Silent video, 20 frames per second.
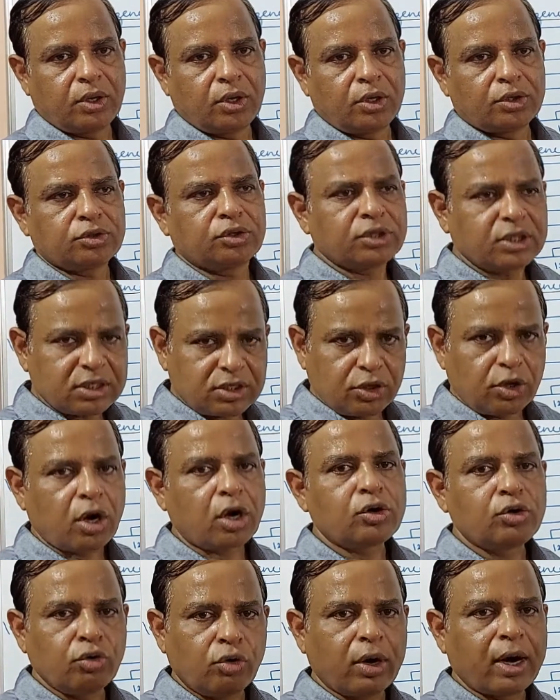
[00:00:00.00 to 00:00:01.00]
So this you
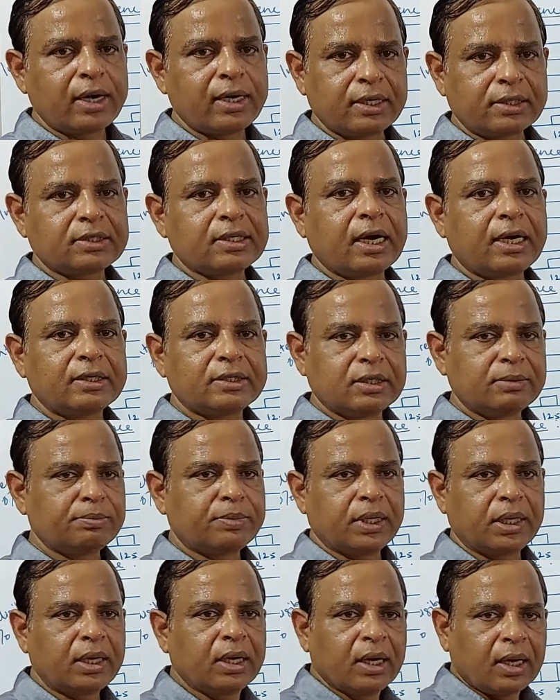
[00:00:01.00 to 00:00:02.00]
have to understand
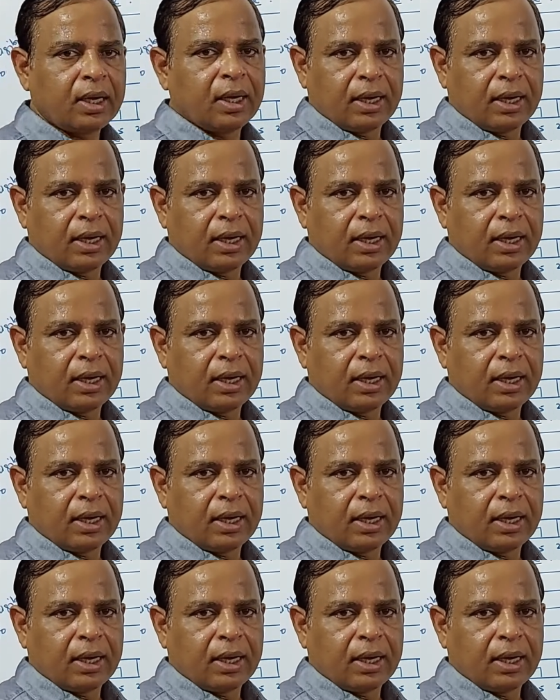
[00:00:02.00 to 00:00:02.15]
simply